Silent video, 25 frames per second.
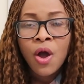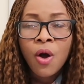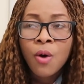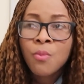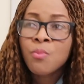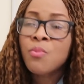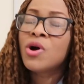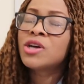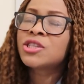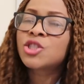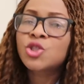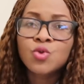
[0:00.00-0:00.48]

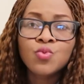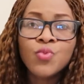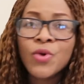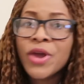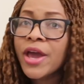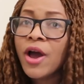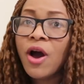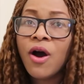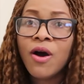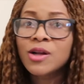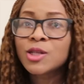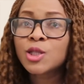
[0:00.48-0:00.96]
Must
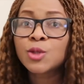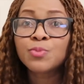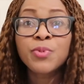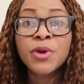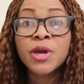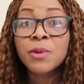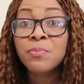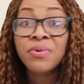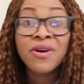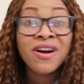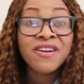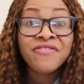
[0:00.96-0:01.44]
we all
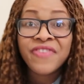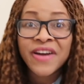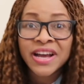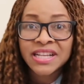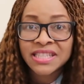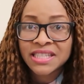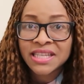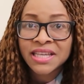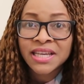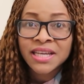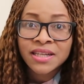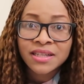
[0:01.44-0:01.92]
speak
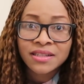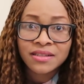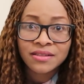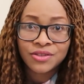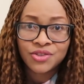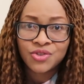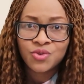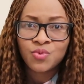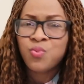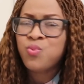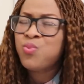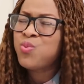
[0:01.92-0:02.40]
perfect
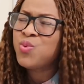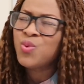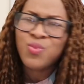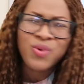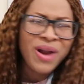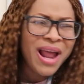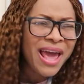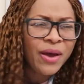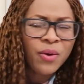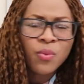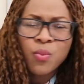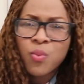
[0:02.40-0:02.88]
English?
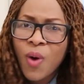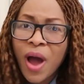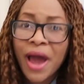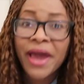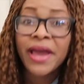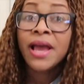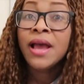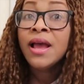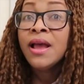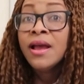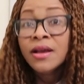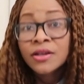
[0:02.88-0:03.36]
Like,
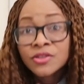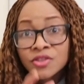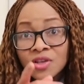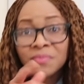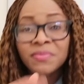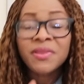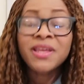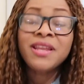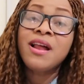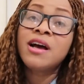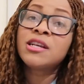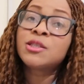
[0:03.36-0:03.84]
why?
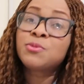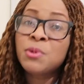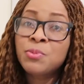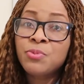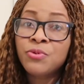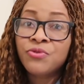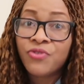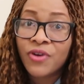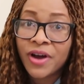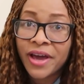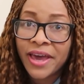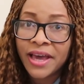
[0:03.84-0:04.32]
Something else
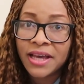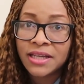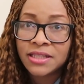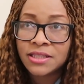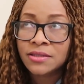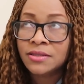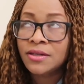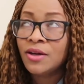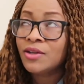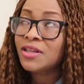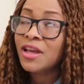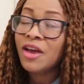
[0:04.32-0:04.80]
people
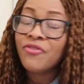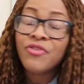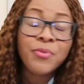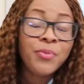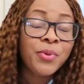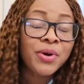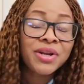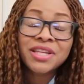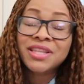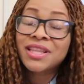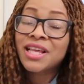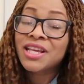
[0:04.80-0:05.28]
forget. Not
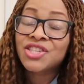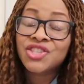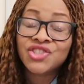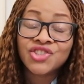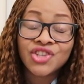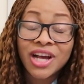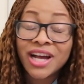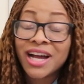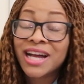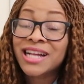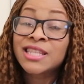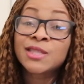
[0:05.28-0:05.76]
everybody in
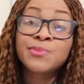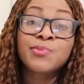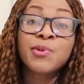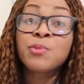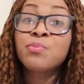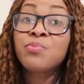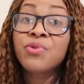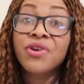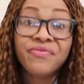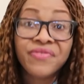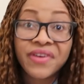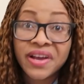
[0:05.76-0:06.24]
Nigeria can
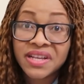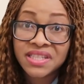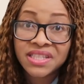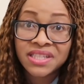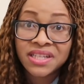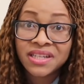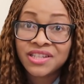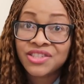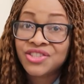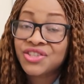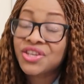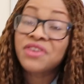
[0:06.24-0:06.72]
speak perfect
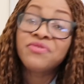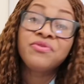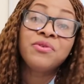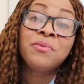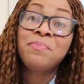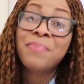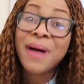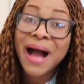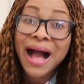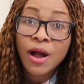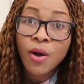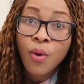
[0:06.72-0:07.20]
English,
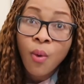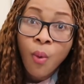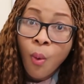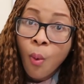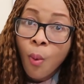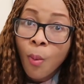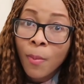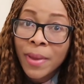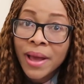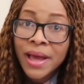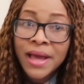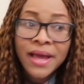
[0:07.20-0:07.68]
even back
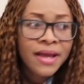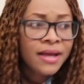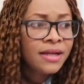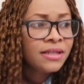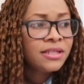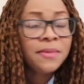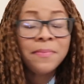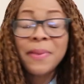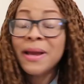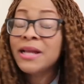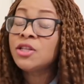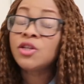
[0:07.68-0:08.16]
home,
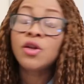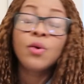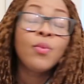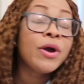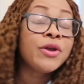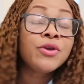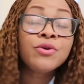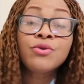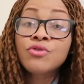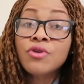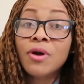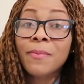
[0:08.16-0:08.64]
depending on
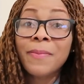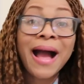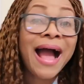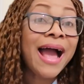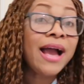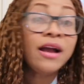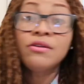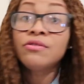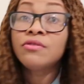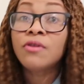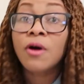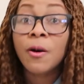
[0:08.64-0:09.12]
where you grew up.
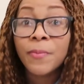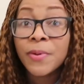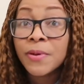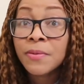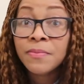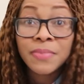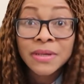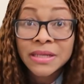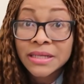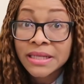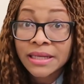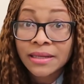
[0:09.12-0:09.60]
I grew up
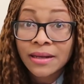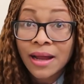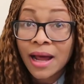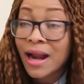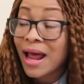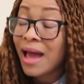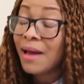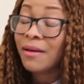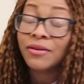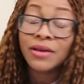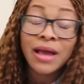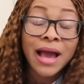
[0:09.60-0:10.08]
in Benin, and
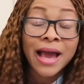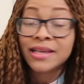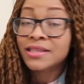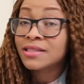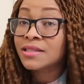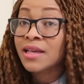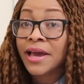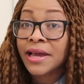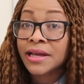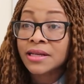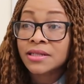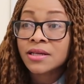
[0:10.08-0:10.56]
I
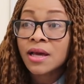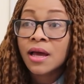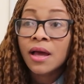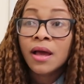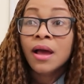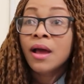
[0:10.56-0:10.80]
say it.